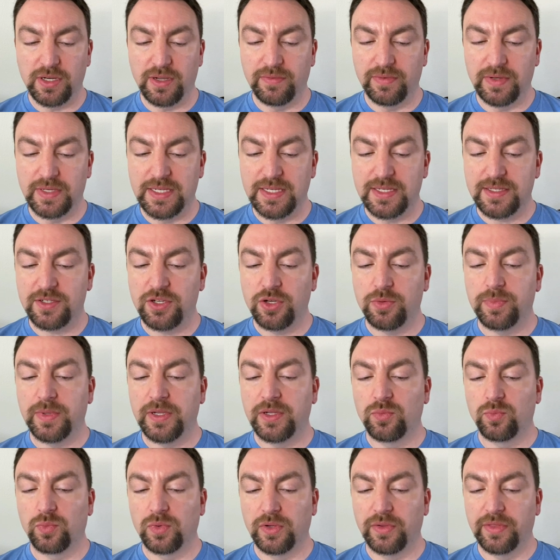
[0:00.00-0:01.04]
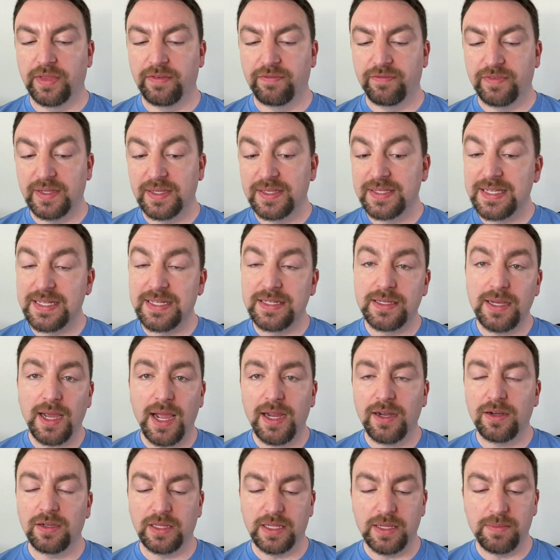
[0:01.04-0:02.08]
of a dystopian world that feels
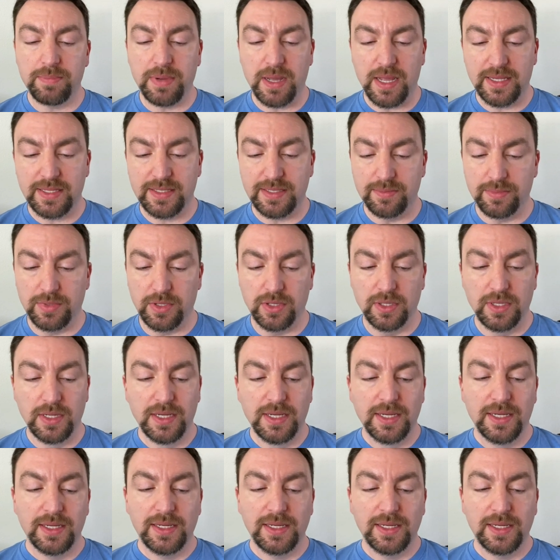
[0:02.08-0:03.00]
entirely possible.